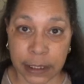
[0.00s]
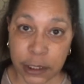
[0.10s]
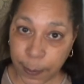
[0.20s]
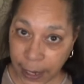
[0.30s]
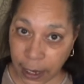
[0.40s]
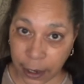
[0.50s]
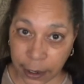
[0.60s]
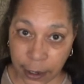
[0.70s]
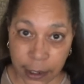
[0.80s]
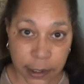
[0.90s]
each
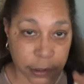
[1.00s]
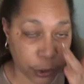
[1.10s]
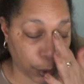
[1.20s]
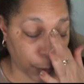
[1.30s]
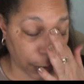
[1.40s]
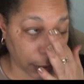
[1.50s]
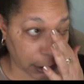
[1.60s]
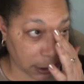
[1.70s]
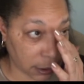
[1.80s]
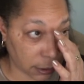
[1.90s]
pair to
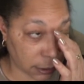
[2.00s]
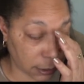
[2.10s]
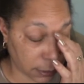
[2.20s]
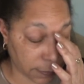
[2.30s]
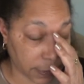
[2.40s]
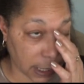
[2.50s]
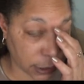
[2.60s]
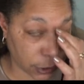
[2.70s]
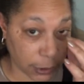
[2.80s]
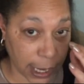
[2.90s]
work
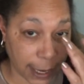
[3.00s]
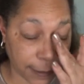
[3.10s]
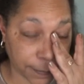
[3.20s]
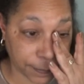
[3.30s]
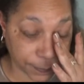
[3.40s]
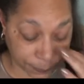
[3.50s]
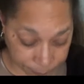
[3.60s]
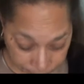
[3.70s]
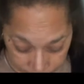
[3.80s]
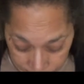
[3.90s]
yesterday.
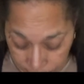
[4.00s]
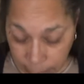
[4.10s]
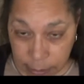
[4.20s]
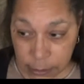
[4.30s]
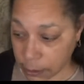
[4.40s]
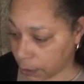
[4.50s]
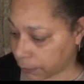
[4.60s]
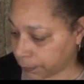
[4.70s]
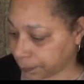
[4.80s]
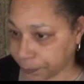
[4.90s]

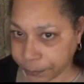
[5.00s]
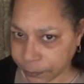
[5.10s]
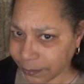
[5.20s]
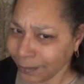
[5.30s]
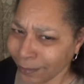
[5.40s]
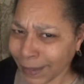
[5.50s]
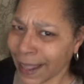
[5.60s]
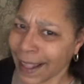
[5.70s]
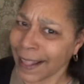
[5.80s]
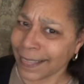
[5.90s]
So
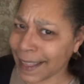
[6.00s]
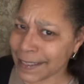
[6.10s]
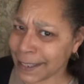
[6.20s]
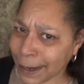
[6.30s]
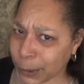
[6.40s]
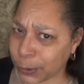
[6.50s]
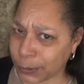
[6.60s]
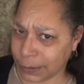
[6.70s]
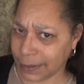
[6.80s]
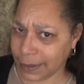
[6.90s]
that's not
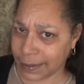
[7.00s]
cool.